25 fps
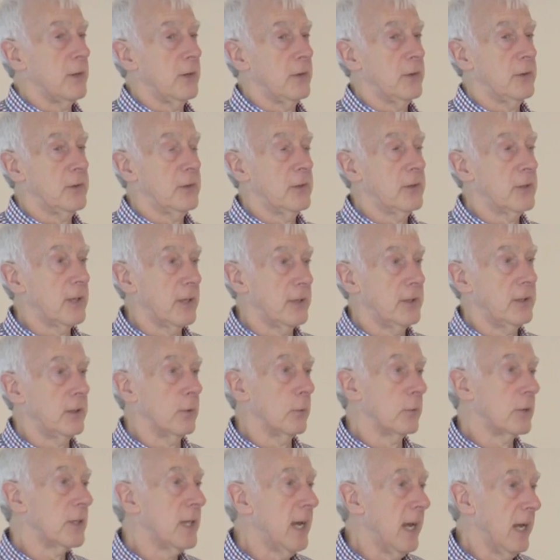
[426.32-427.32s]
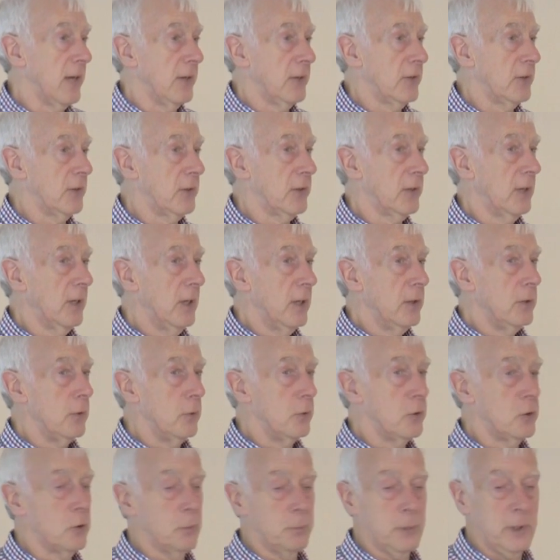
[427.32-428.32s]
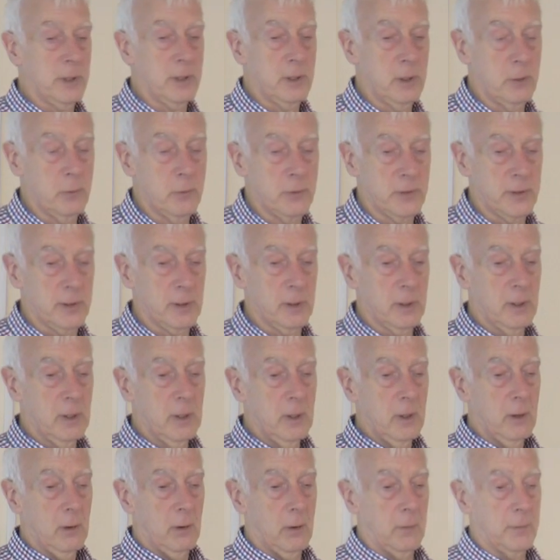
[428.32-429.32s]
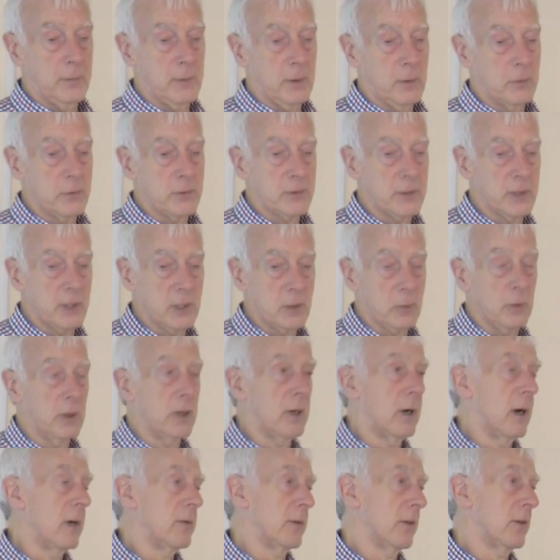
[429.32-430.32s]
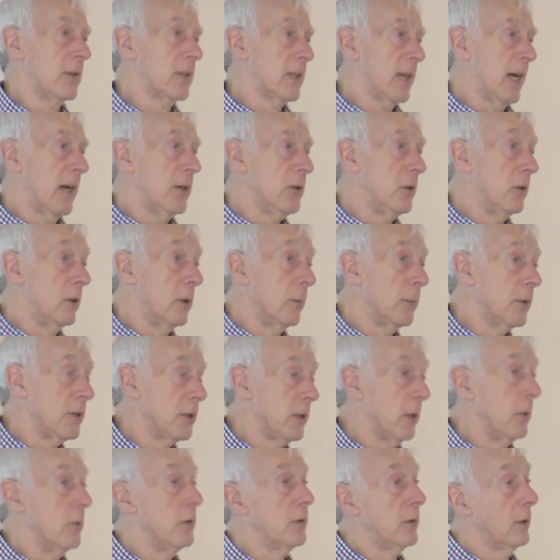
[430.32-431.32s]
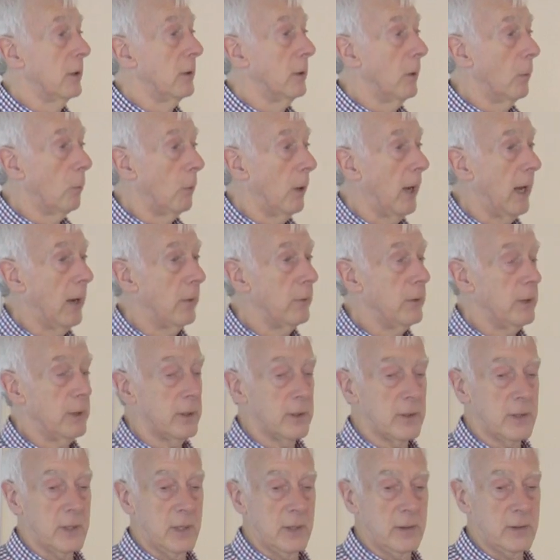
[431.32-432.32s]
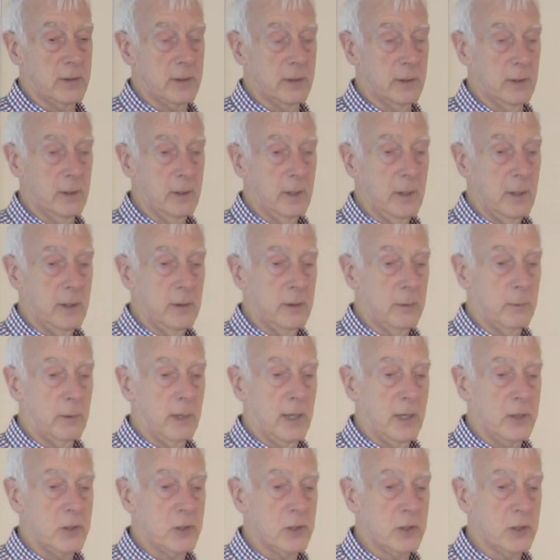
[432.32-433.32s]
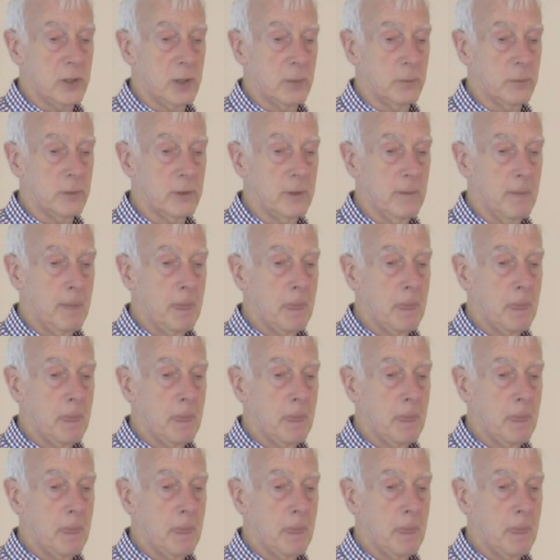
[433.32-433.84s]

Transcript: of statistical tests you should be using on those things, what kinds of stats you can produce and how you can test the relationships.